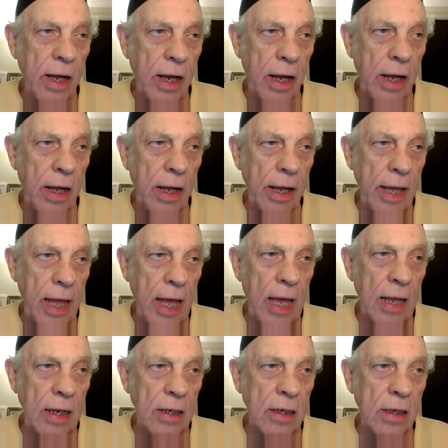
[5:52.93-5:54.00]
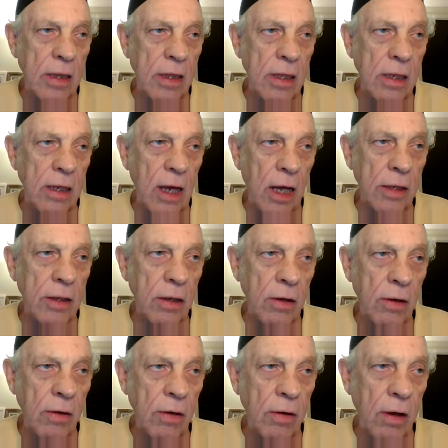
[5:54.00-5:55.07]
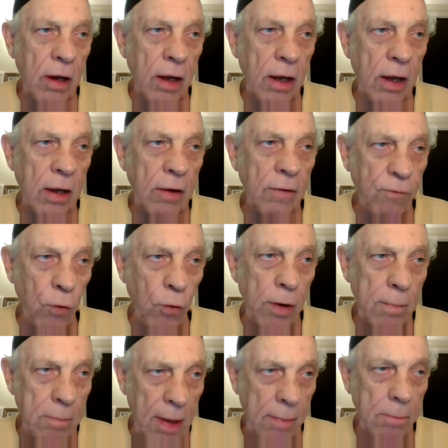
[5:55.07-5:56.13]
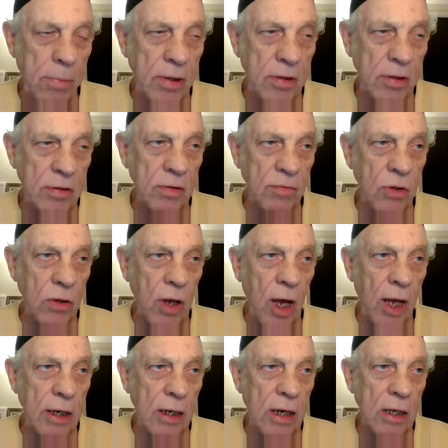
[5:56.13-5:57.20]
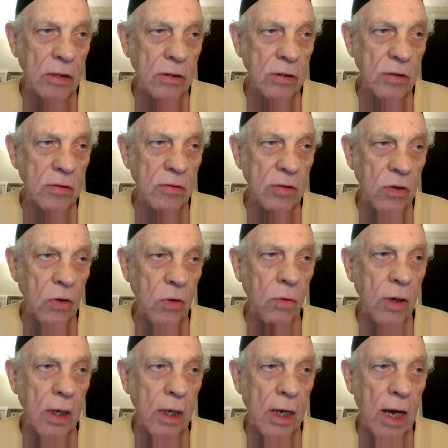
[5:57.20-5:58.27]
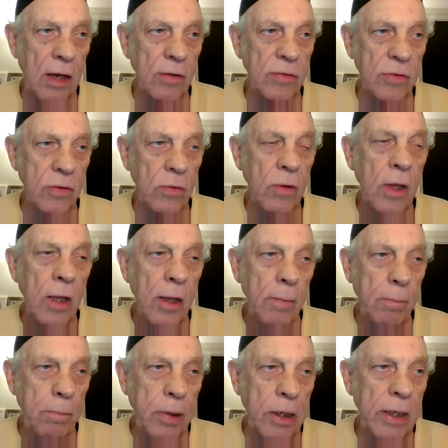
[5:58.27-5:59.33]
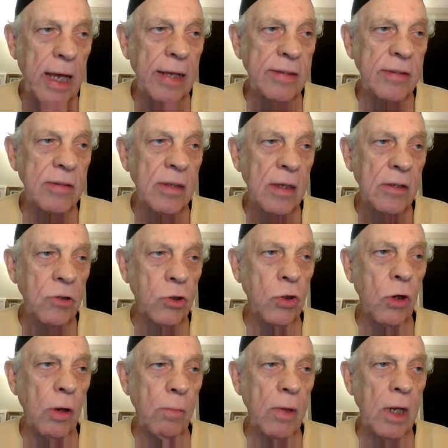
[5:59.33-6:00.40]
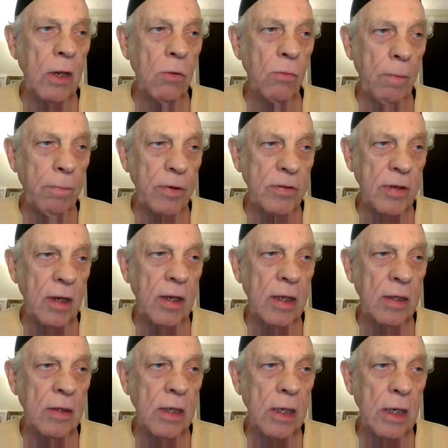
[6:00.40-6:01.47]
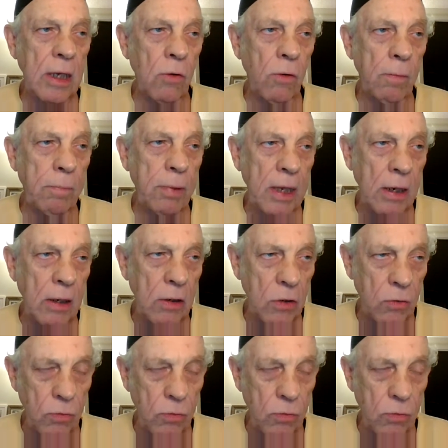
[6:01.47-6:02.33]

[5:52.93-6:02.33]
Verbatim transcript: uh, and the other uh, four members of the United Nations Security Council, plus Germany representing the European